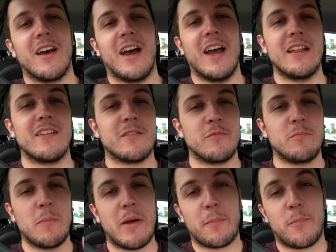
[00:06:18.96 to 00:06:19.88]
I had this in
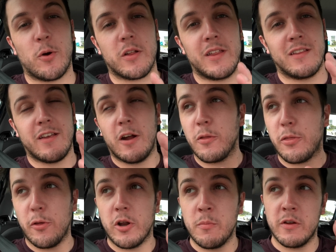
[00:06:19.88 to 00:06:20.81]
my back pocket the entire
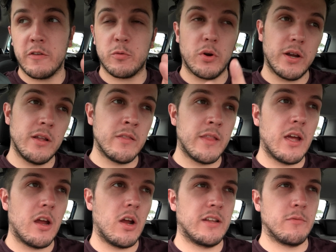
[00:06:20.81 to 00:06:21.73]
30 minutes we're in
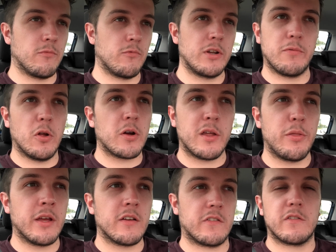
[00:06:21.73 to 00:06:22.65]
there. I didn't really vlog
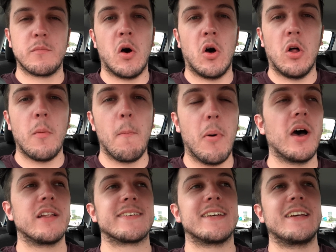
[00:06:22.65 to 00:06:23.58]
anything because it's a mall,
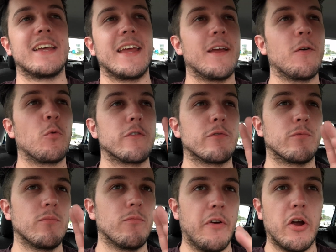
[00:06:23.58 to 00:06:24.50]
but it was
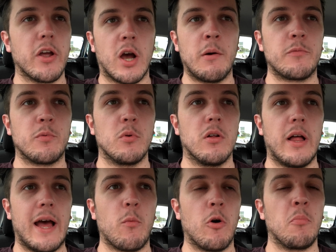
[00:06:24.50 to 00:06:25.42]
very comfortable.
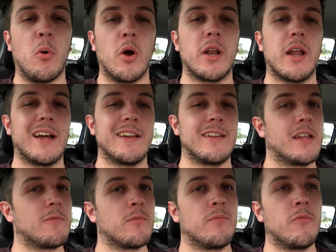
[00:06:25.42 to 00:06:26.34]
At one point I didn't
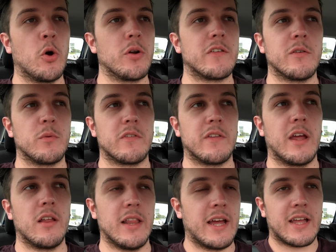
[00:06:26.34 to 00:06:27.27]
even notice it was
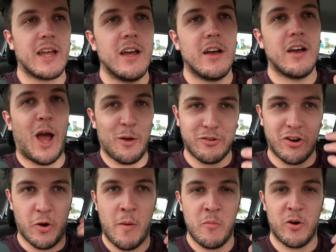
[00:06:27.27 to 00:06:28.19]
there. Like, I was
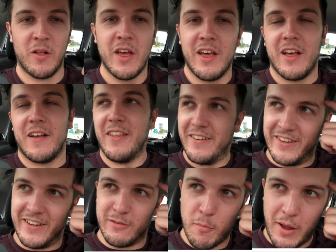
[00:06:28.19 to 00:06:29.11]
trying to remember, this
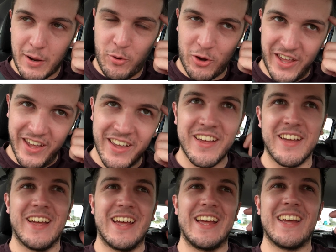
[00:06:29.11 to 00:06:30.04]
thing's in my back pocket,
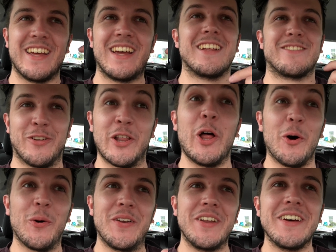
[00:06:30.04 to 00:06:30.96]
it's on
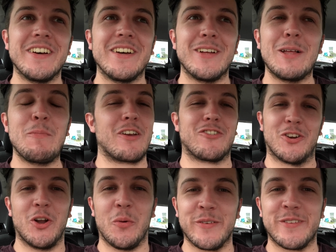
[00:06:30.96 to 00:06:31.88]
load, make sure
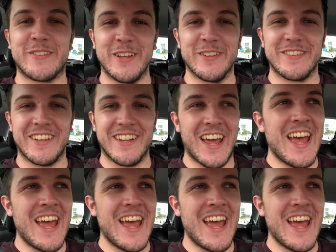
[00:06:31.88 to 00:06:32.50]
no one steals it.